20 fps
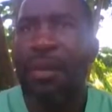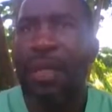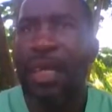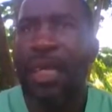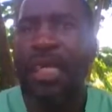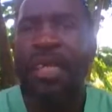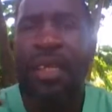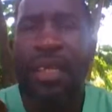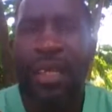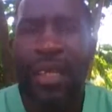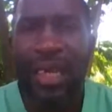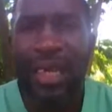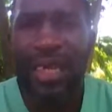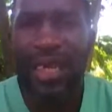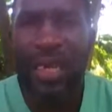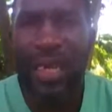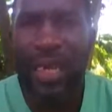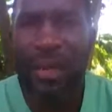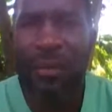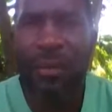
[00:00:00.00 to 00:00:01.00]

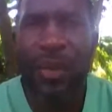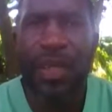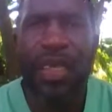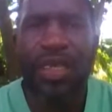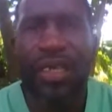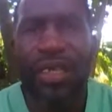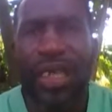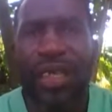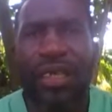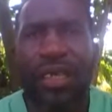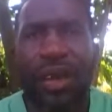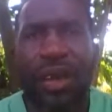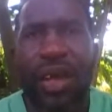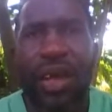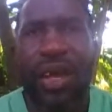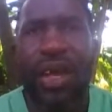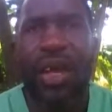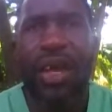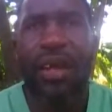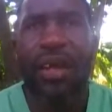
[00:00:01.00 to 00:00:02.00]
inpatient
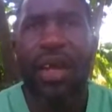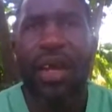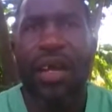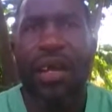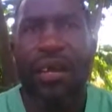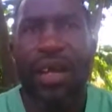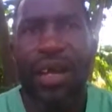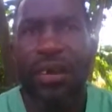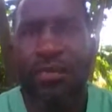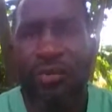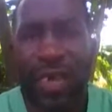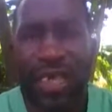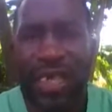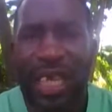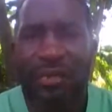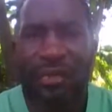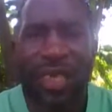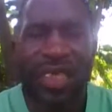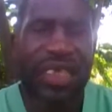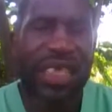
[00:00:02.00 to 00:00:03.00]
or
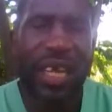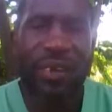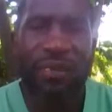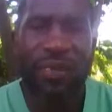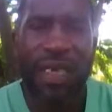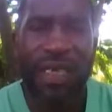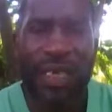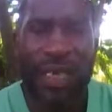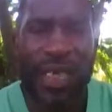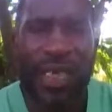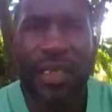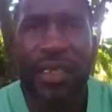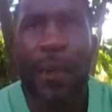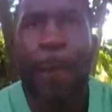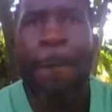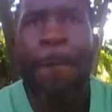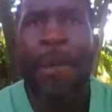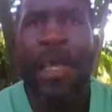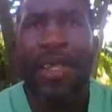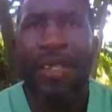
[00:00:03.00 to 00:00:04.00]
a resident
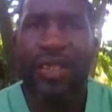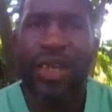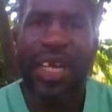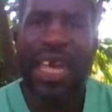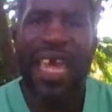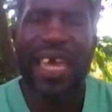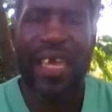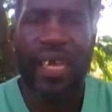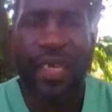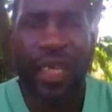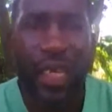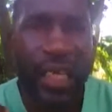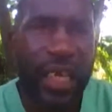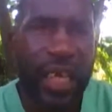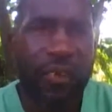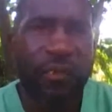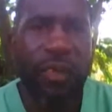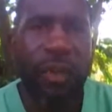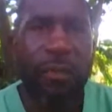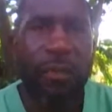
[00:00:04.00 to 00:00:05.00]
facility so that I can
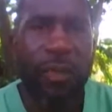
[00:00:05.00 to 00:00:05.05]
care for